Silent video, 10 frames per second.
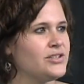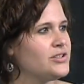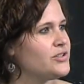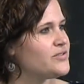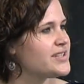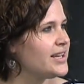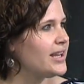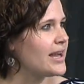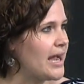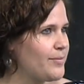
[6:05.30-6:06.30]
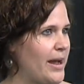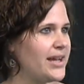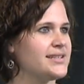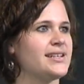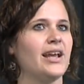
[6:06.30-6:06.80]
using
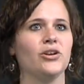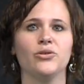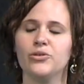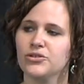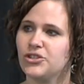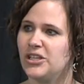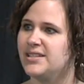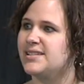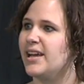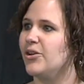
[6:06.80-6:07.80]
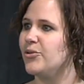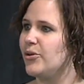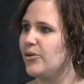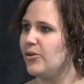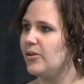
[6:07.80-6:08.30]
iPads and Google Sheets and
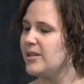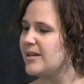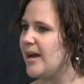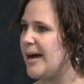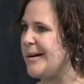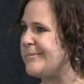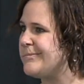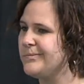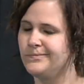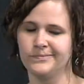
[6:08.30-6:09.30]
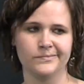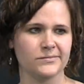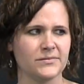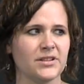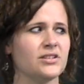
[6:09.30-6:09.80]

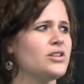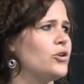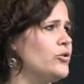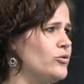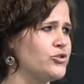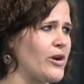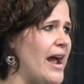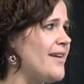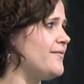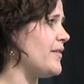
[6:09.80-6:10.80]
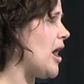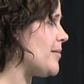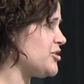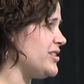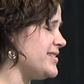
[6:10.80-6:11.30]
the Google Drive
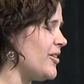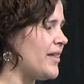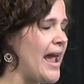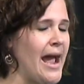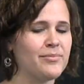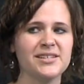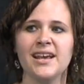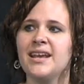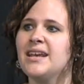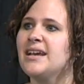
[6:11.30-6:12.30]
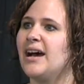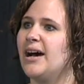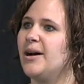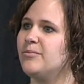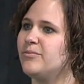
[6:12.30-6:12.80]
options, all the apps.
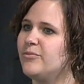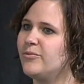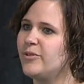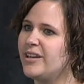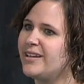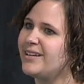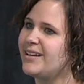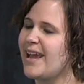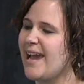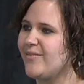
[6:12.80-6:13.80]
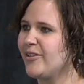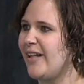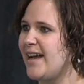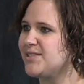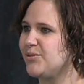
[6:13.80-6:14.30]
We didn't have
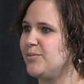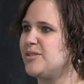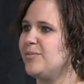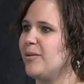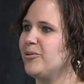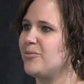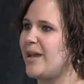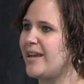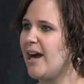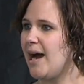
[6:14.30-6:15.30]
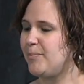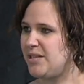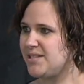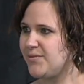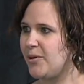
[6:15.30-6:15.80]
Classroom to be able to make
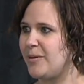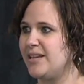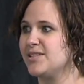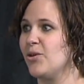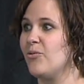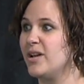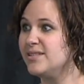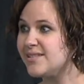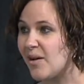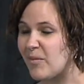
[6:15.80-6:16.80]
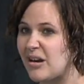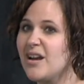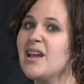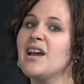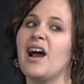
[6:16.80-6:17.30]
copies for me. So one summer,
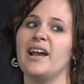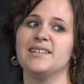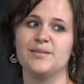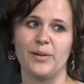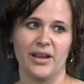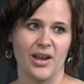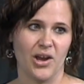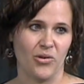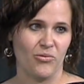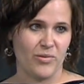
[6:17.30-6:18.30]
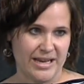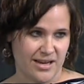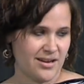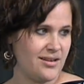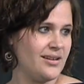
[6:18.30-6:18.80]
I spent a
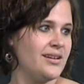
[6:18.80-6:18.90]
week